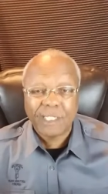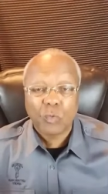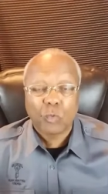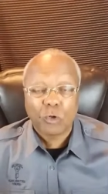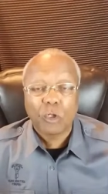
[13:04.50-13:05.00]
His
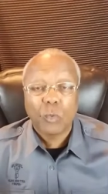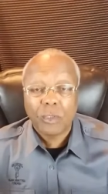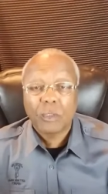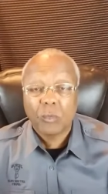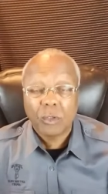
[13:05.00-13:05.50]
world
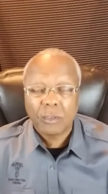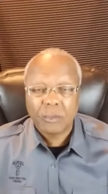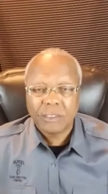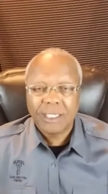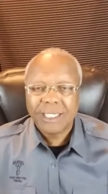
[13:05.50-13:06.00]
with the
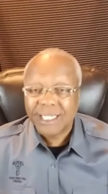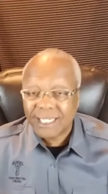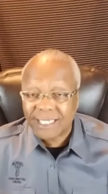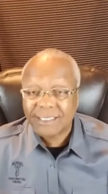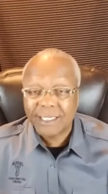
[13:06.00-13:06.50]
words.
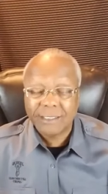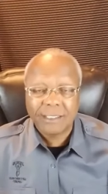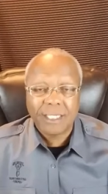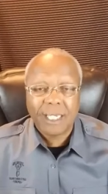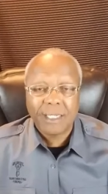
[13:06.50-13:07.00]
Can I say this
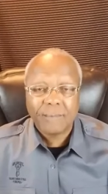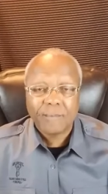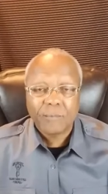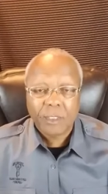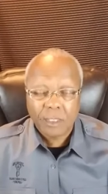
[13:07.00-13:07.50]
today?
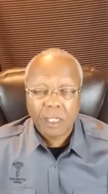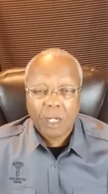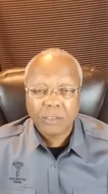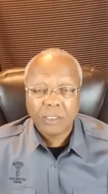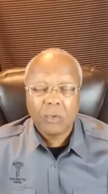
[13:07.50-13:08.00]

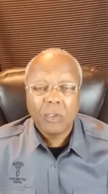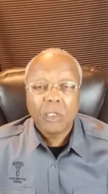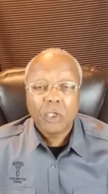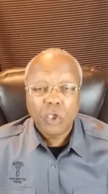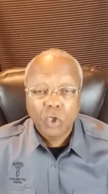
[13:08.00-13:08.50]
Also,
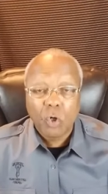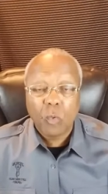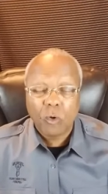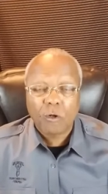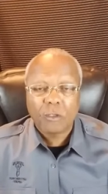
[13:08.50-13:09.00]

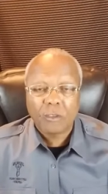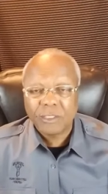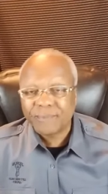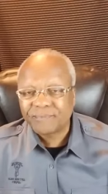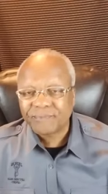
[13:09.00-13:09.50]
your
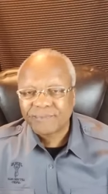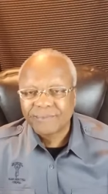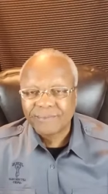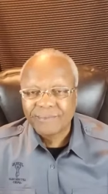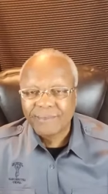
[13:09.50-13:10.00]
world
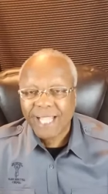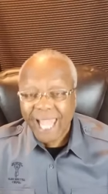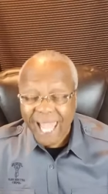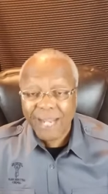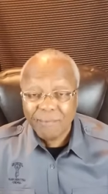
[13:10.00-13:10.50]

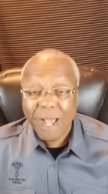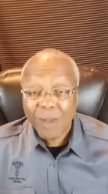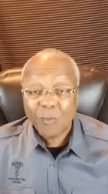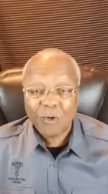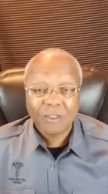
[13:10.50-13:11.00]
and
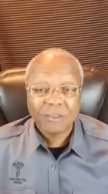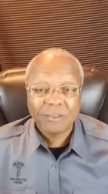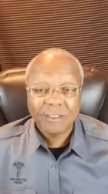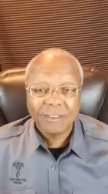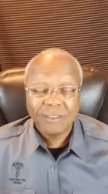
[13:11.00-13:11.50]
my
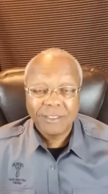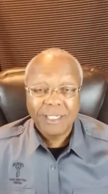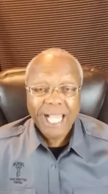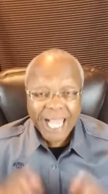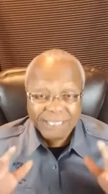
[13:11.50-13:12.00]
world
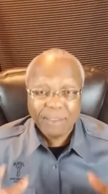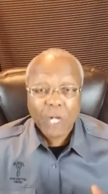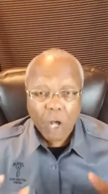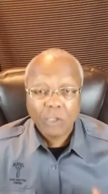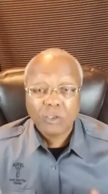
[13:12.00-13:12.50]
has
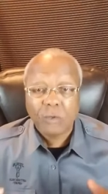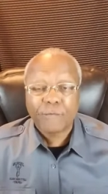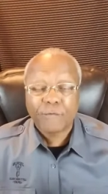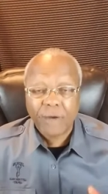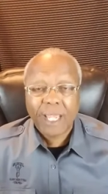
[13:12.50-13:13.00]
been also
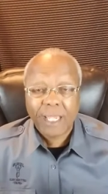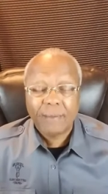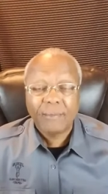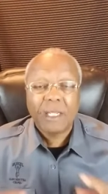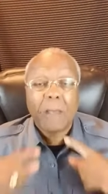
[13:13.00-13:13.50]

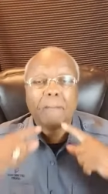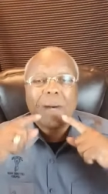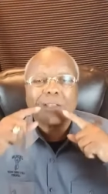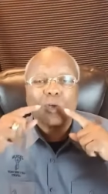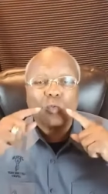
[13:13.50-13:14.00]
framed
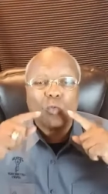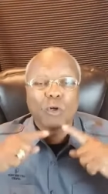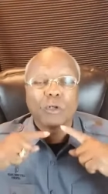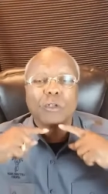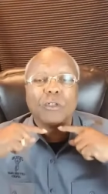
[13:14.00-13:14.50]
by the
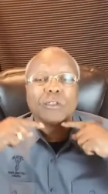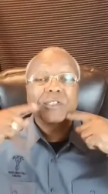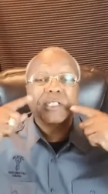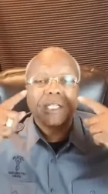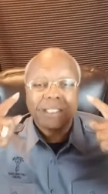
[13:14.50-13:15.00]

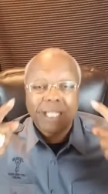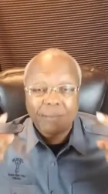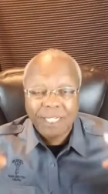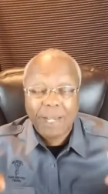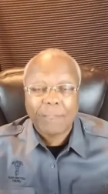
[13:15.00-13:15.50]
words that
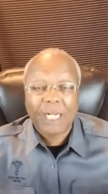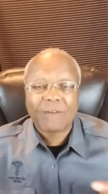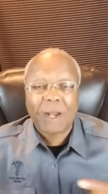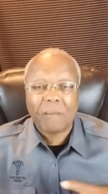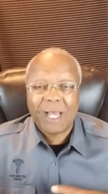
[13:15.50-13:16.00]
have been coming out
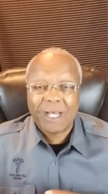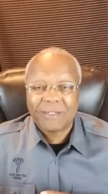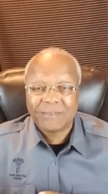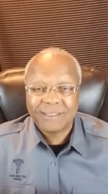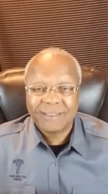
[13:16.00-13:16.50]
of our
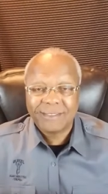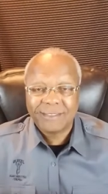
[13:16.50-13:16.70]
mouths.